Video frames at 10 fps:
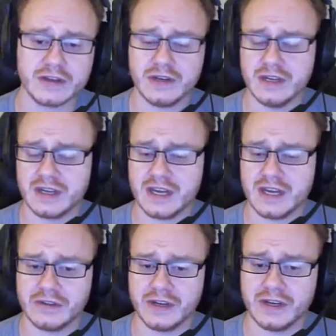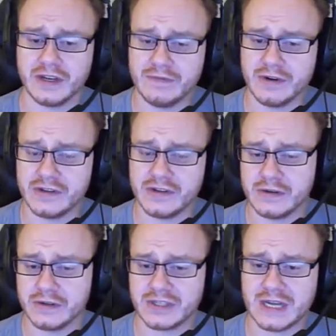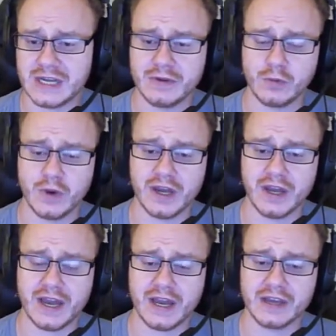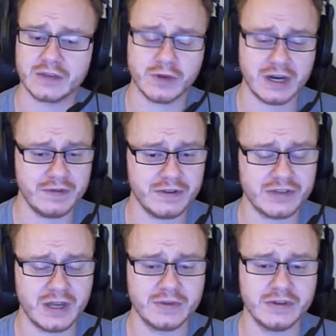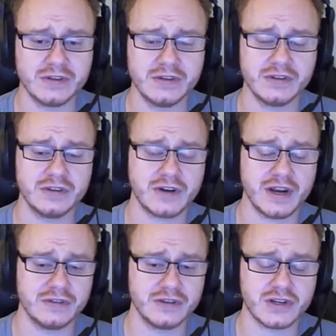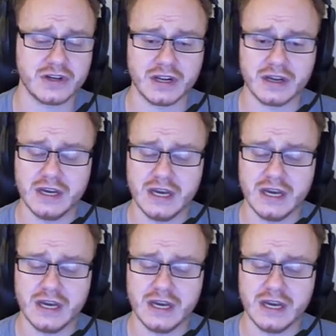you need to calculate every single step of the way as whatever the substance is transitioning.